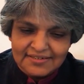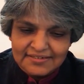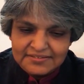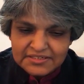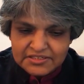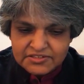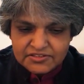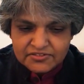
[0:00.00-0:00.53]

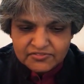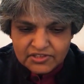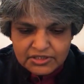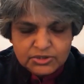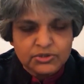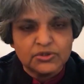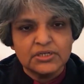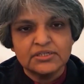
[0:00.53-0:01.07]
This
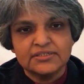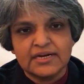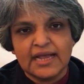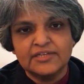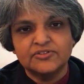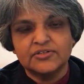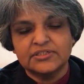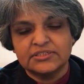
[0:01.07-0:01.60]
virtual
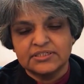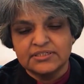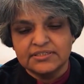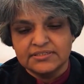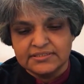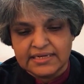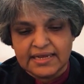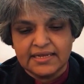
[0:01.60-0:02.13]

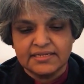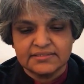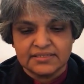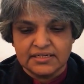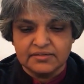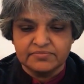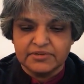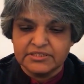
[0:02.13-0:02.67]
graduation day
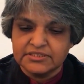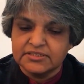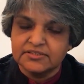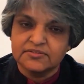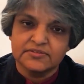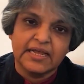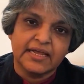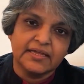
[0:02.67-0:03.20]
celebration
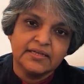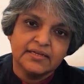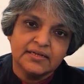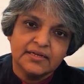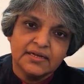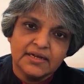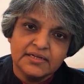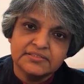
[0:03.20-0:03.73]
today
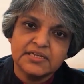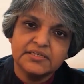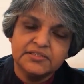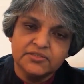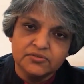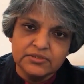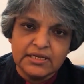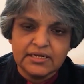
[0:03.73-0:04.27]
is a
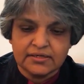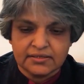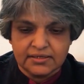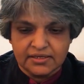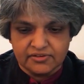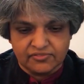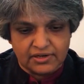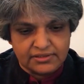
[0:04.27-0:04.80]
unique
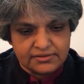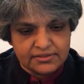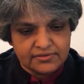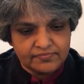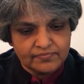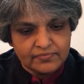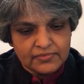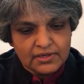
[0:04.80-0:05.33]
event
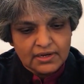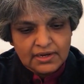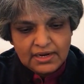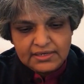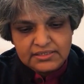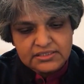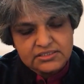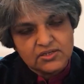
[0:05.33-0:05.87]

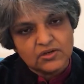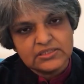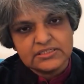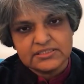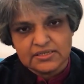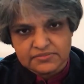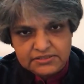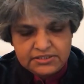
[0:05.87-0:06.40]
and is not a
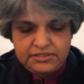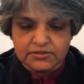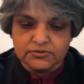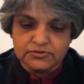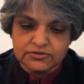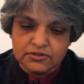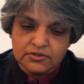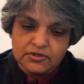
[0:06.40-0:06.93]

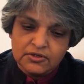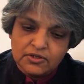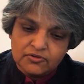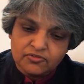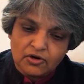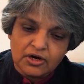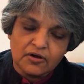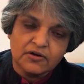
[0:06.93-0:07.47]
substitute
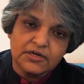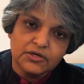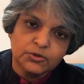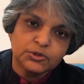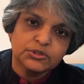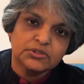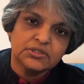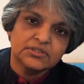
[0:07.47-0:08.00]
for our
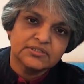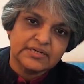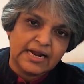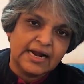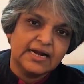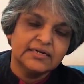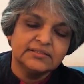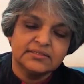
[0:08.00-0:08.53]
usual
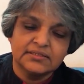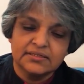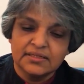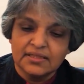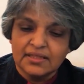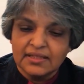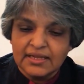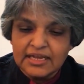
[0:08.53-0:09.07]

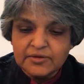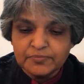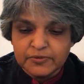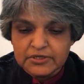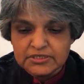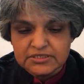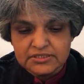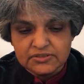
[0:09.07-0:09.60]
grand
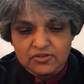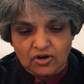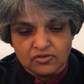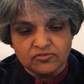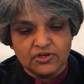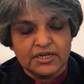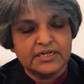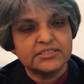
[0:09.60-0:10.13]
in-person
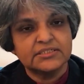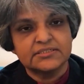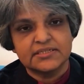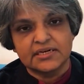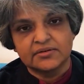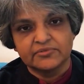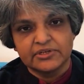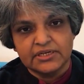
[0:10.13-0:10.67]
convocation
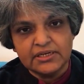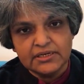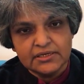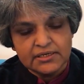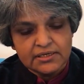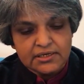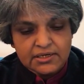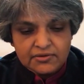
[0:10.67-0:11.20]
ceremony,
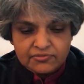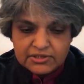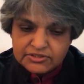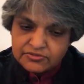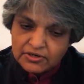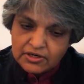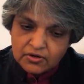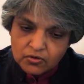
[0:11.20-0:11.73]

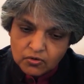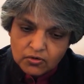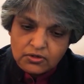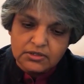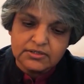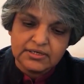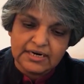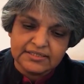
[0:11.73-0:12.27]
which we will
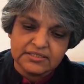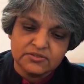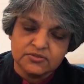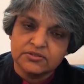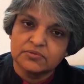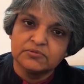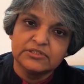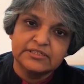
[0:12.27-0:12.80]
hold at a
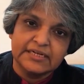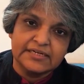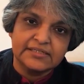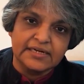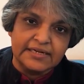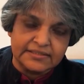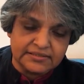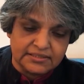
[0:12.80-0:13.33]
suitable
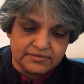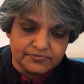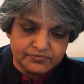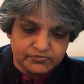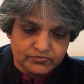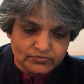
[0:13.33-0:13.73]
date later.